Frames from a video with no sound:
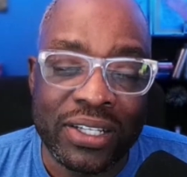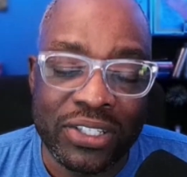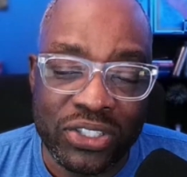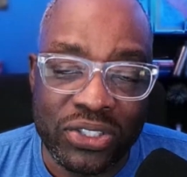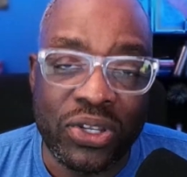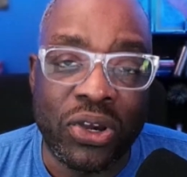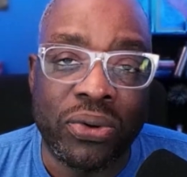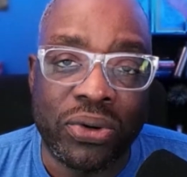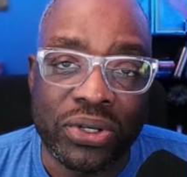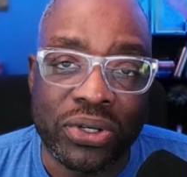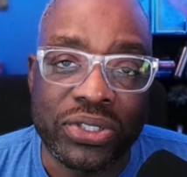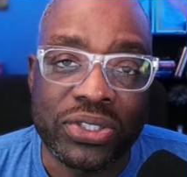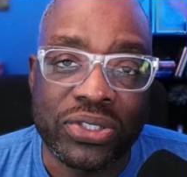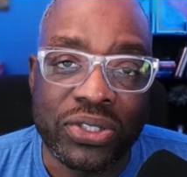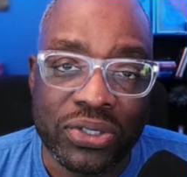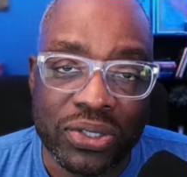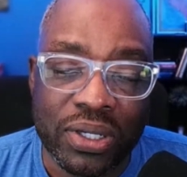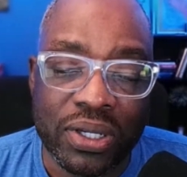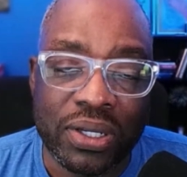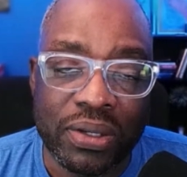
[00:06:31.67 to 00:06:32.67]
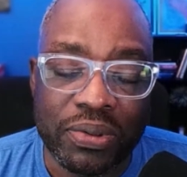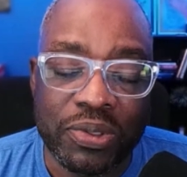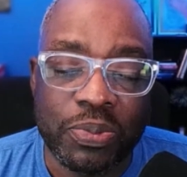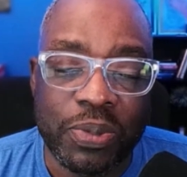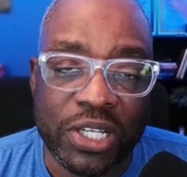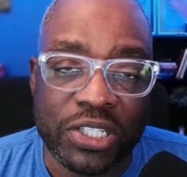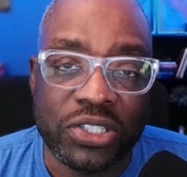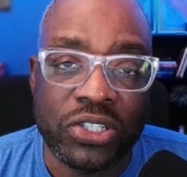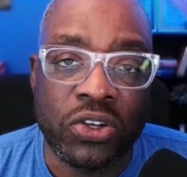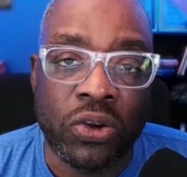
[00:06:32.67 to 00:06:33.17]
donors,
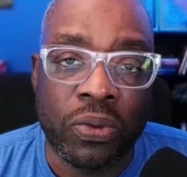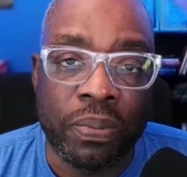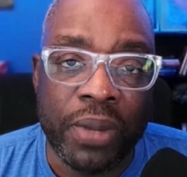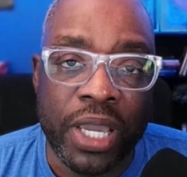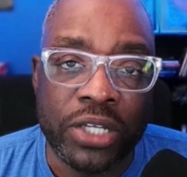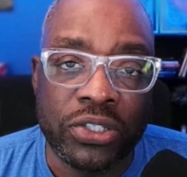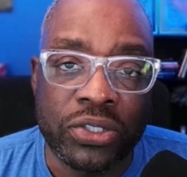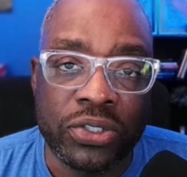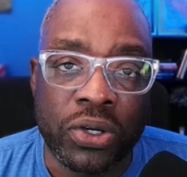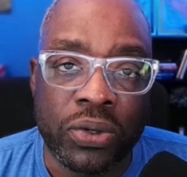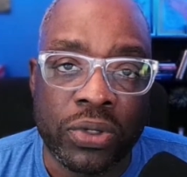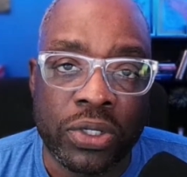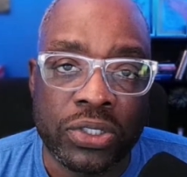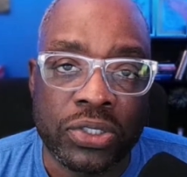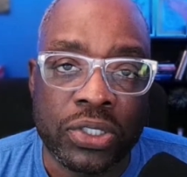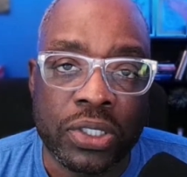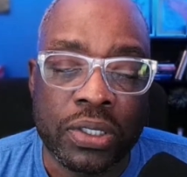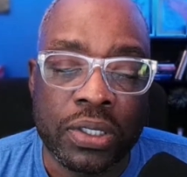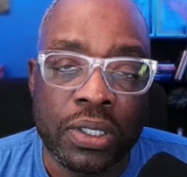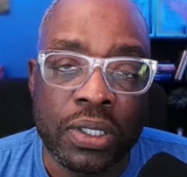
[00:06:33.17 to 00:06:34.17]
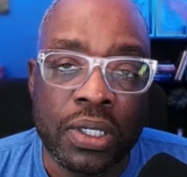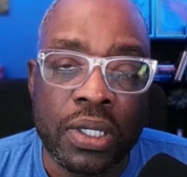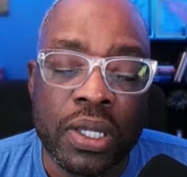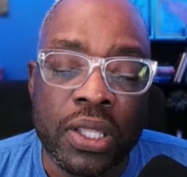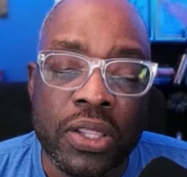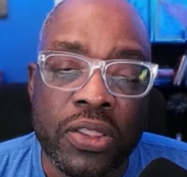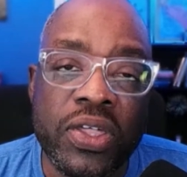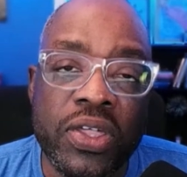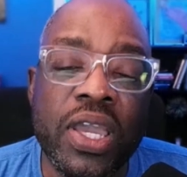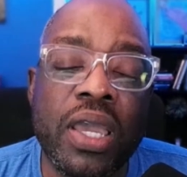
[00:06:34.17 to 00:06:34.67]
especially your major donors.
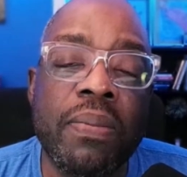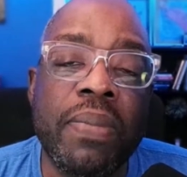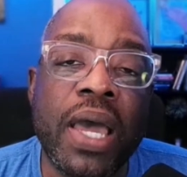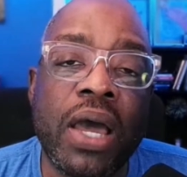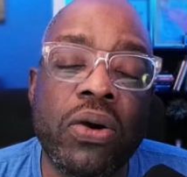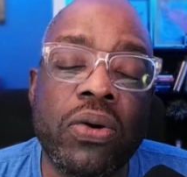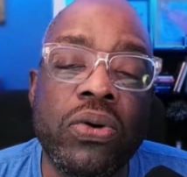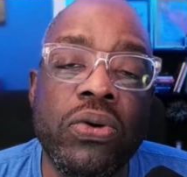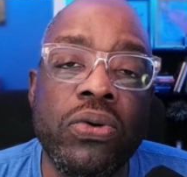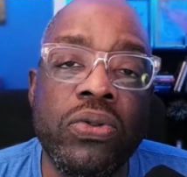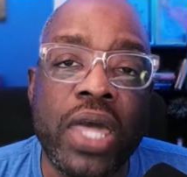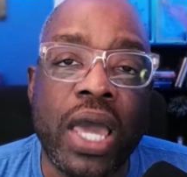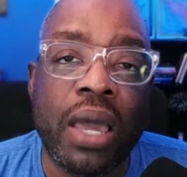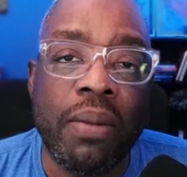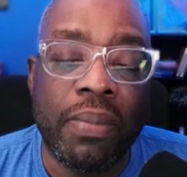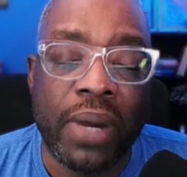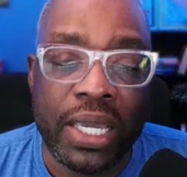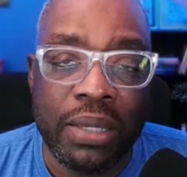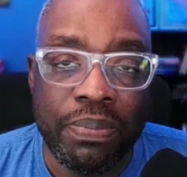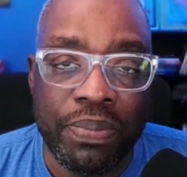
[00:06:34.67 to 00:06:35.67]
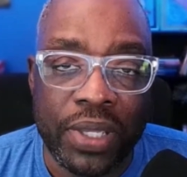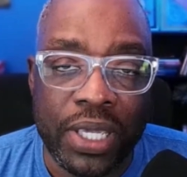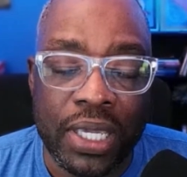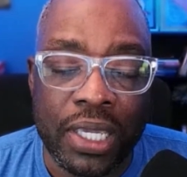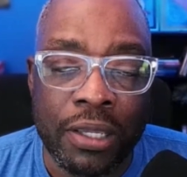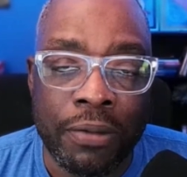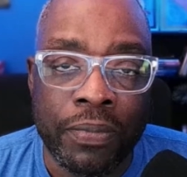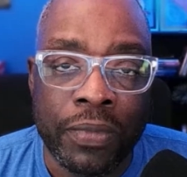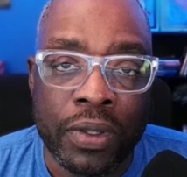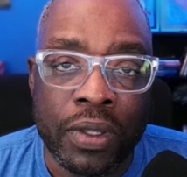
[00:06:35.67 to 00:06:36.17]
Think about who that might be.
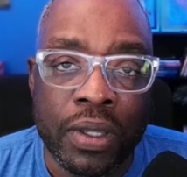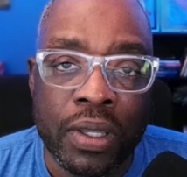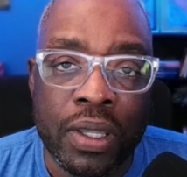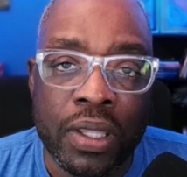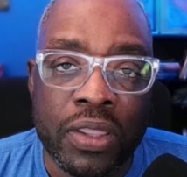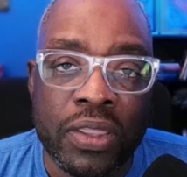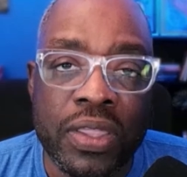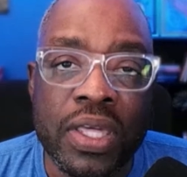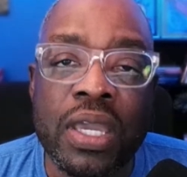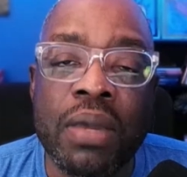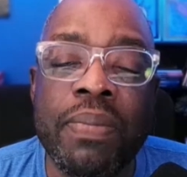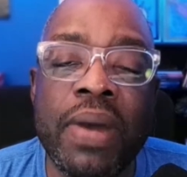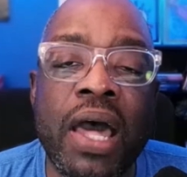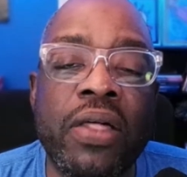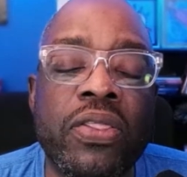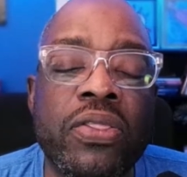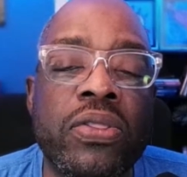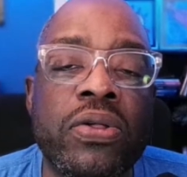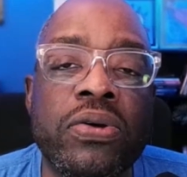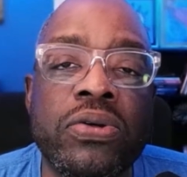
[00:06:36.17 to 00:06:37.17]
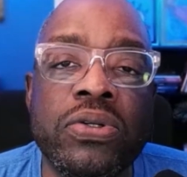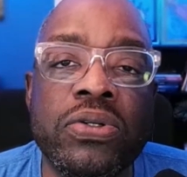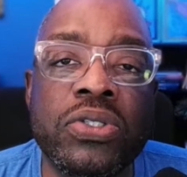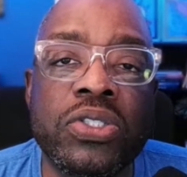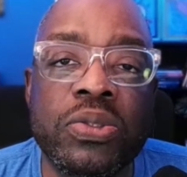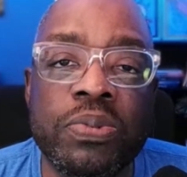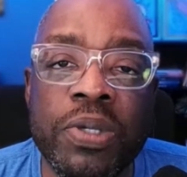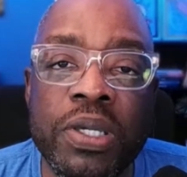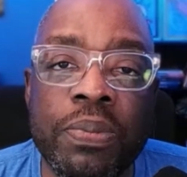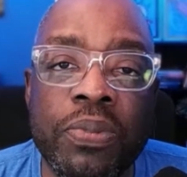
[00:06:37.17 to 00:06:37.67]
Think about
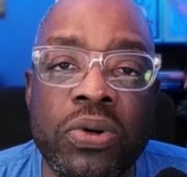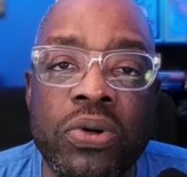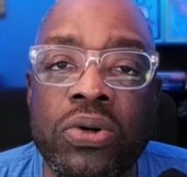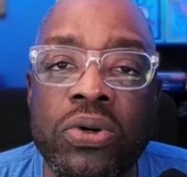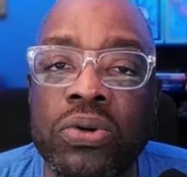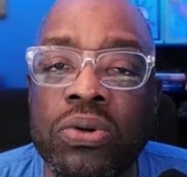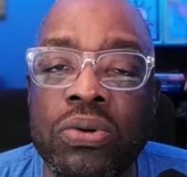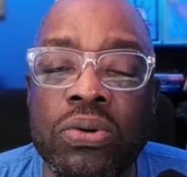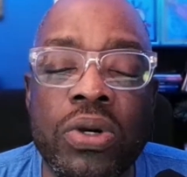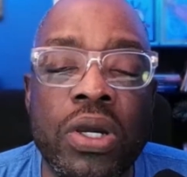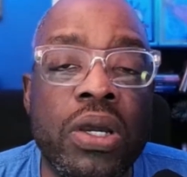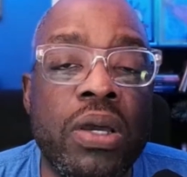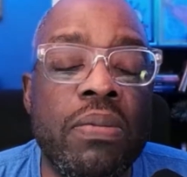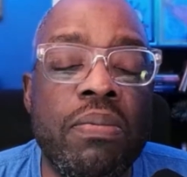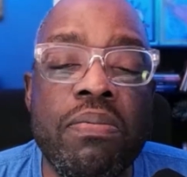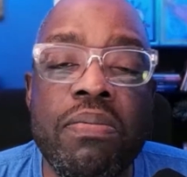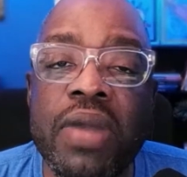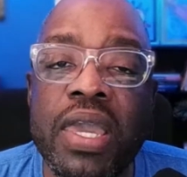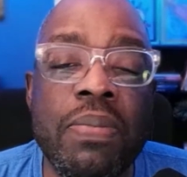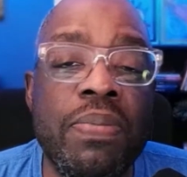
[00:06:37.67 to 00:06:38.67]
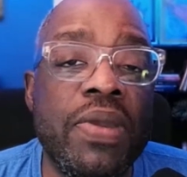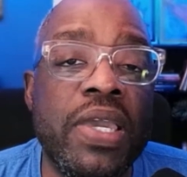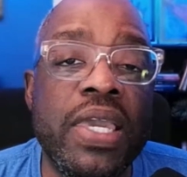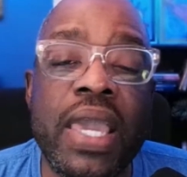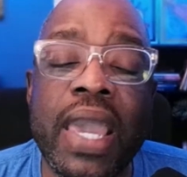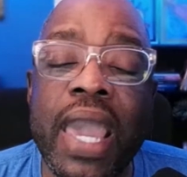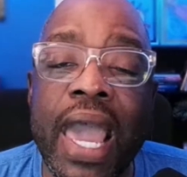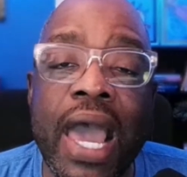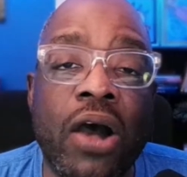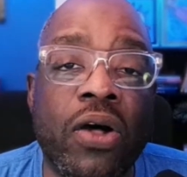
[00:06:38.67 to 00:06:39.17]
those people who may
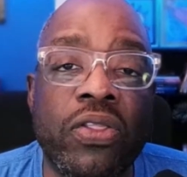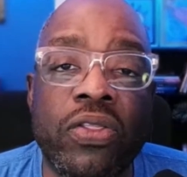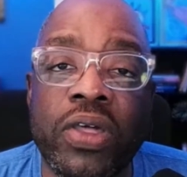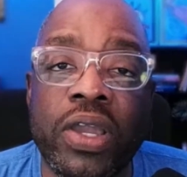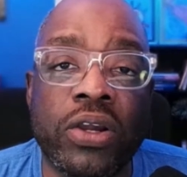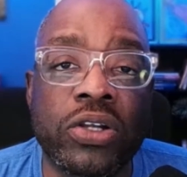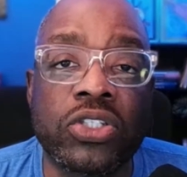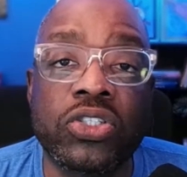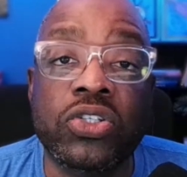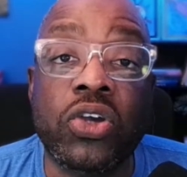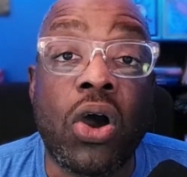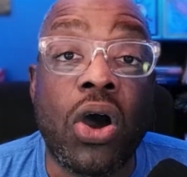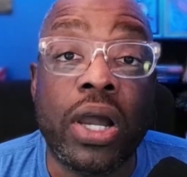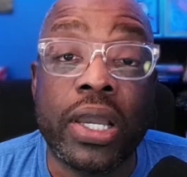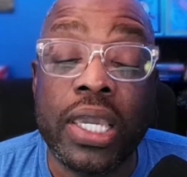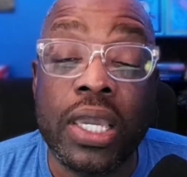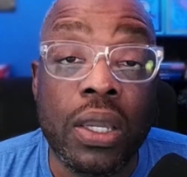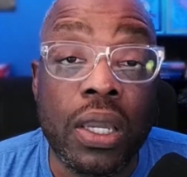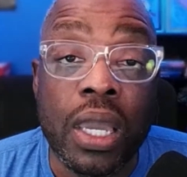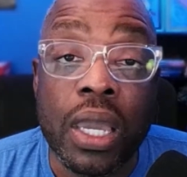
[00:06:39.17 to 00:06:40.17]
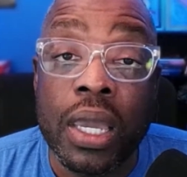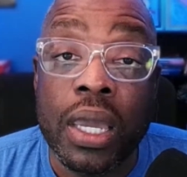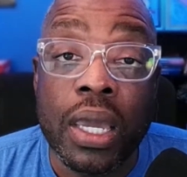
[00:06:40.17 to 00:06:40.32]
be out there talking